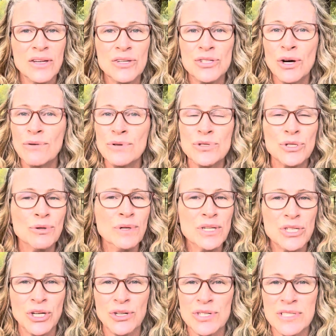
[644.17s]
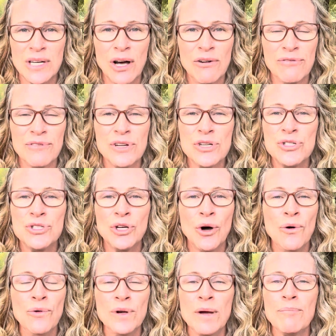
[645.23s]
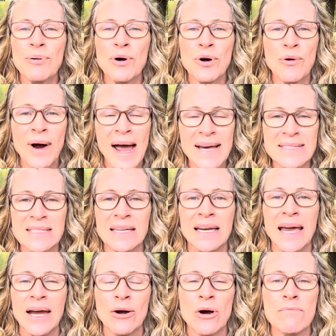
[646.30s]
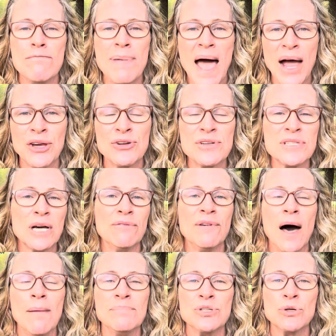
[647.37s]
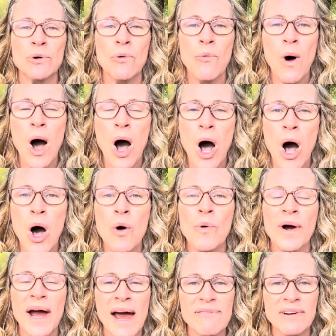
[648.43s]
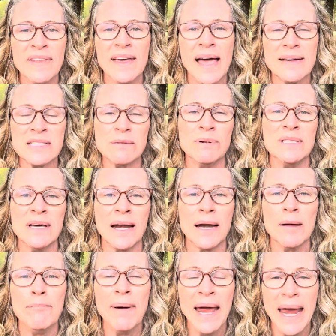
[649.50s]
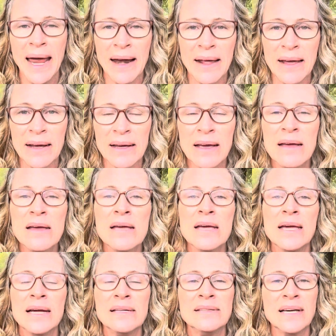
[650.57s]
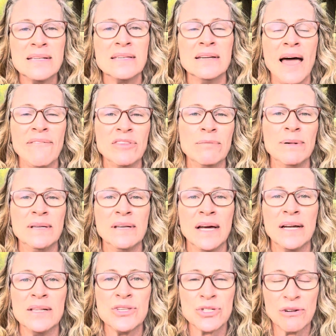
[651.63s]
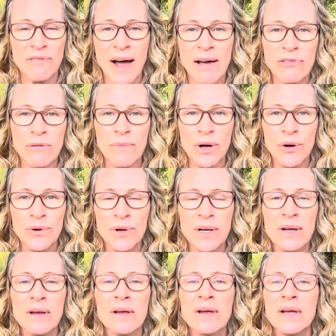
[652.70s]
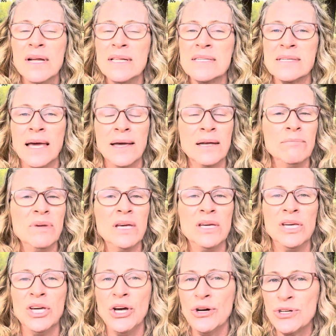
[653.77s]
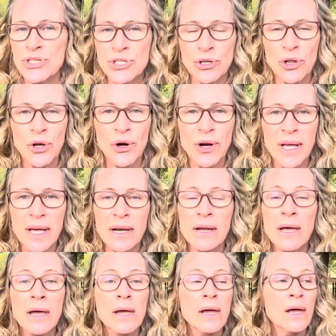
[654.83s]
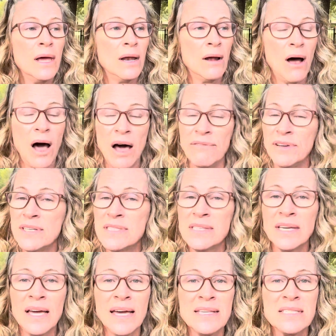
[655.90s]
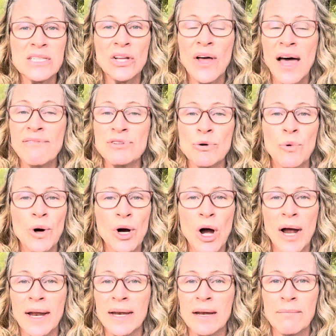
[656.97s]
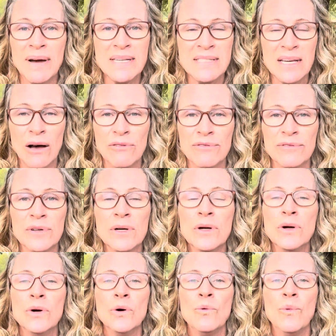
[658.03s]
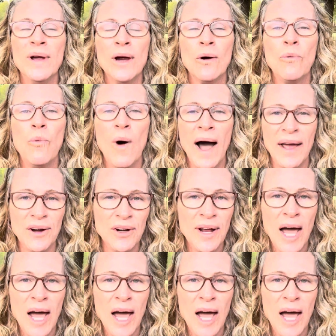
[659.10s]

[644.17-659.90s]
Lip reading: Don't do it to yourself. Don't procrastinate or back yourself up to a wall where everything has to be done in a panic. It doesn't have to be done in survival mode. It's taken me years to learn it, and obviously I still have to work on it in myself. We are wired